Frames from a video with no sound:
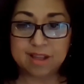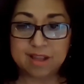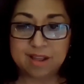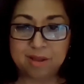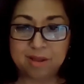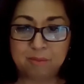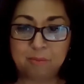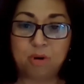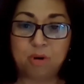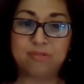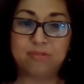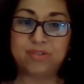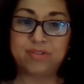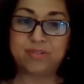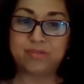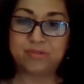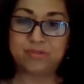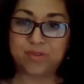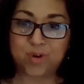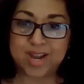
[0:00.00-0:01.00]
more of a
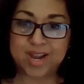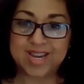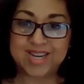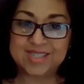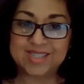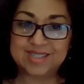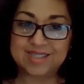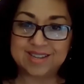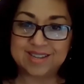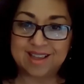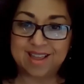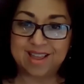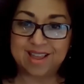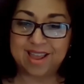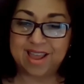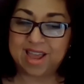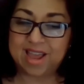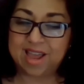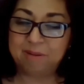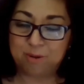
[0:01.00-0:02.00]
voice,
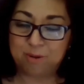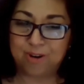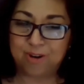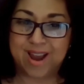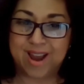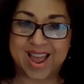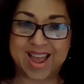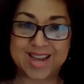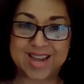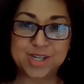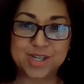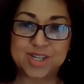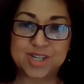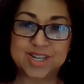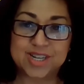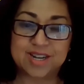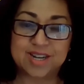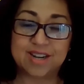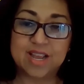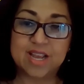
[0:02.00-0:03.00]
and more
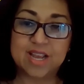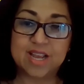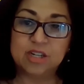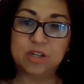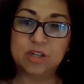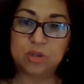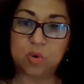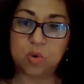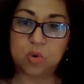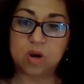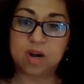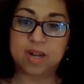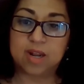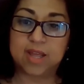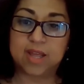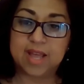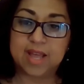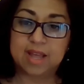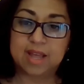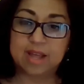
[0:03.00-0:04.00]
action
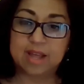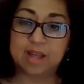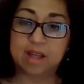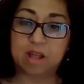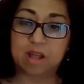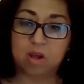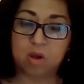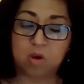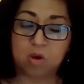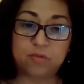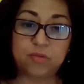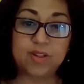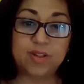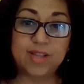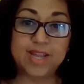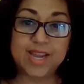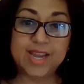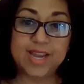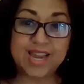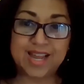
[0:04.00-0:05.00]
toward
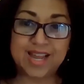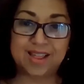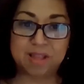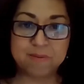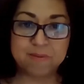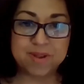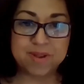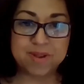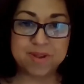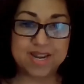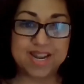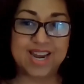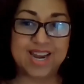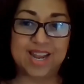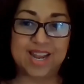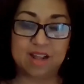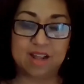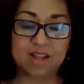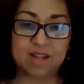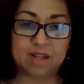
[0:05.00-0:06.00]
hopefully
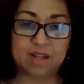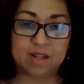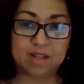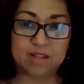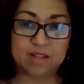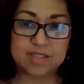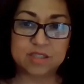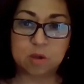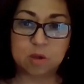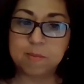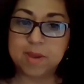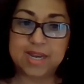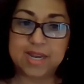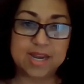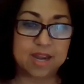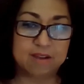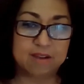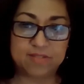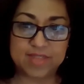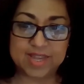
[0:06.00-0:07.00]
eliminating so
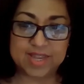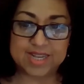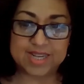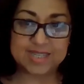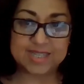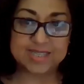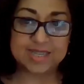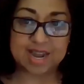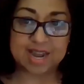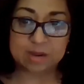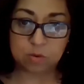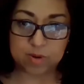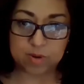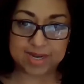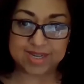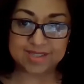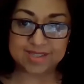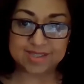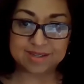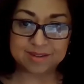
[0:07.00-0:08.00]
many of these
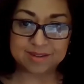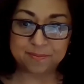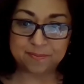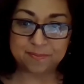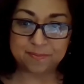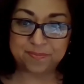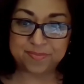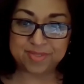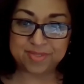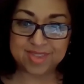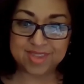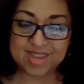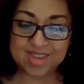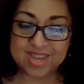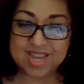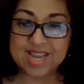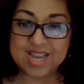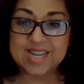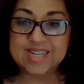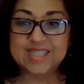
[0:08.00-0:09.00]
inequities.
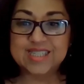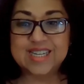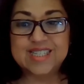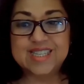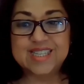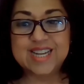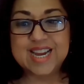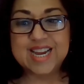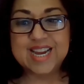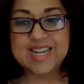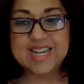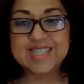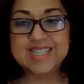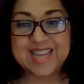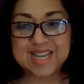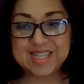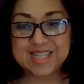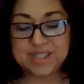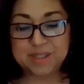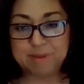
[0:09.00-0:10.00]
Today's
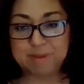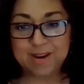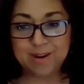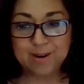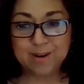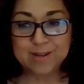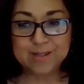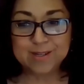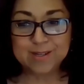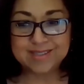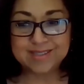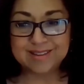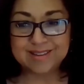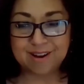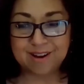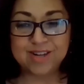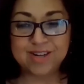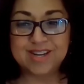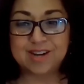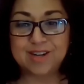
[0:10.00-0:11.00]
guest speakers
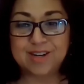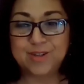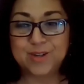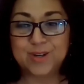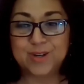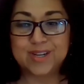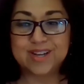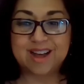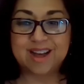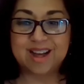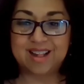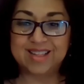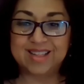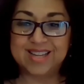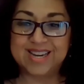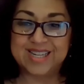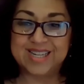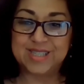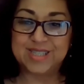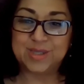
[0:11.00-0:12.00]
are Dr.
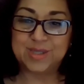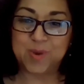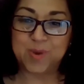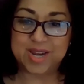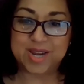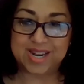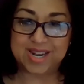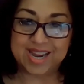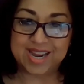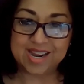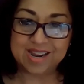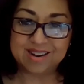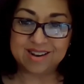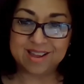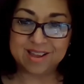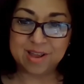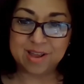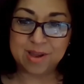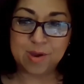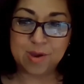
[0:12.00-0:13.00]
Colleen Sweeney,
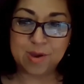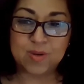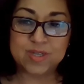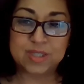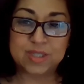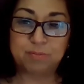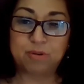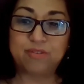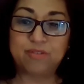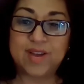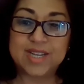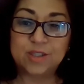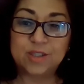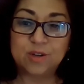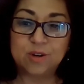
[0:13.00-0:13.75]
who is Professor